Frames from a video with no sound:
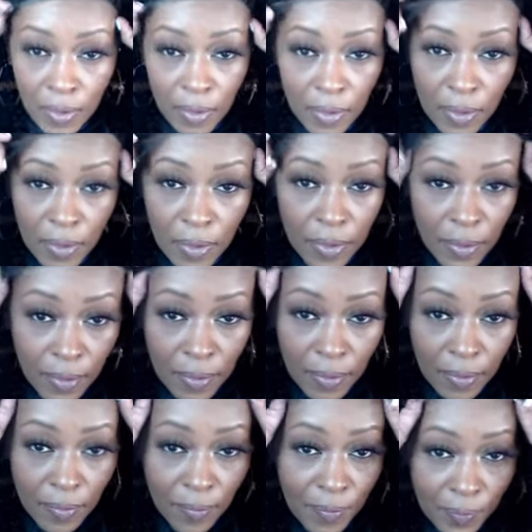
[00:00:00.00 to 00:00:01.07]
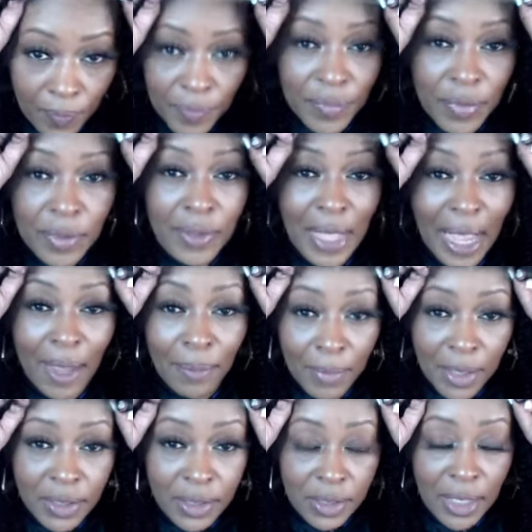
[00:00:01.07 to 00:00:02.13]
Ugh. Not
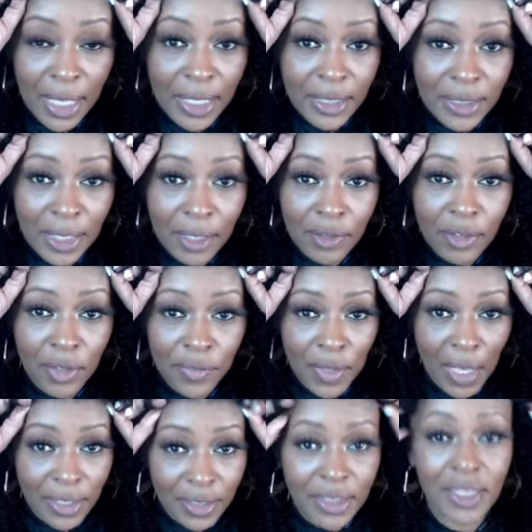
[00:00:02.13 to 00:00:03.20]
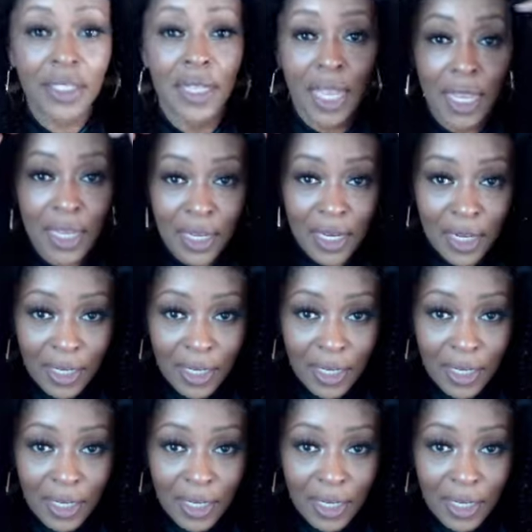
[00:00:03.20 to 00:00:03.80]
much lace. I don't know if y'all seen that.